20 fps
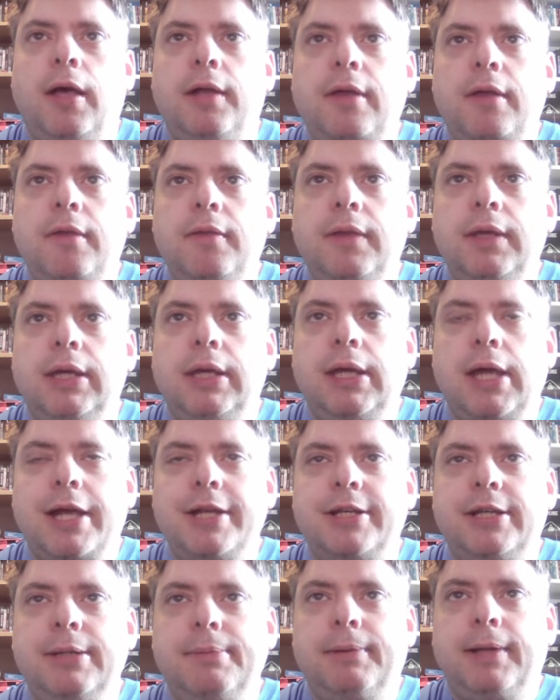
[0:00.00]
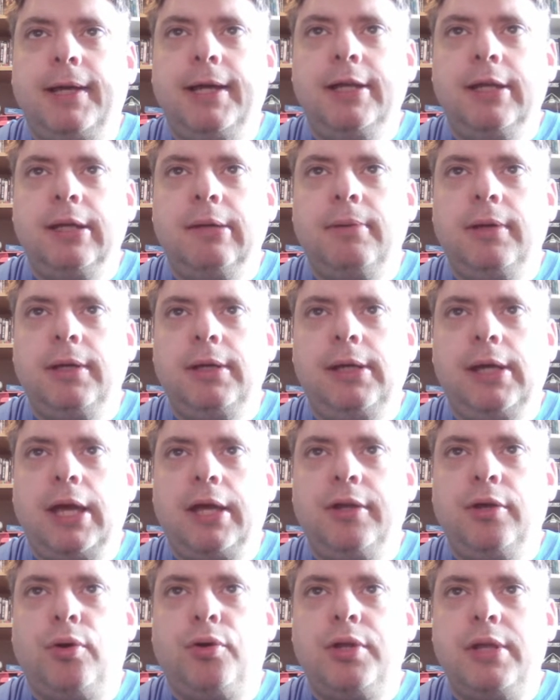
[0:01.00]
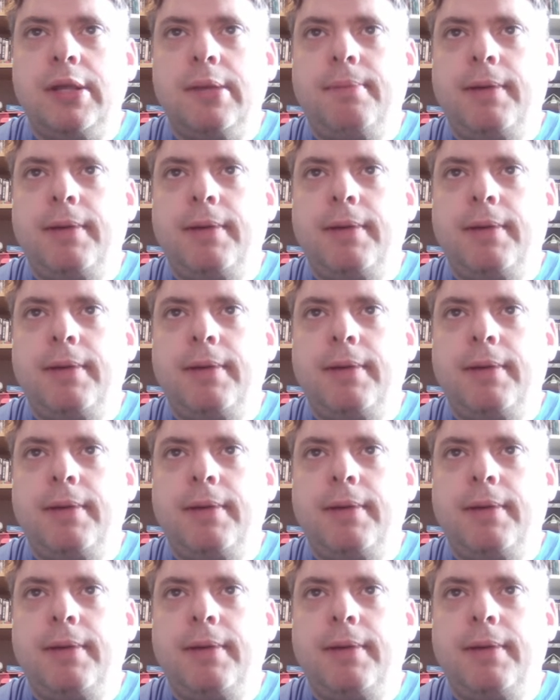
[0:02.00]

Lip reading: I don't think he actually played it, but he had it on in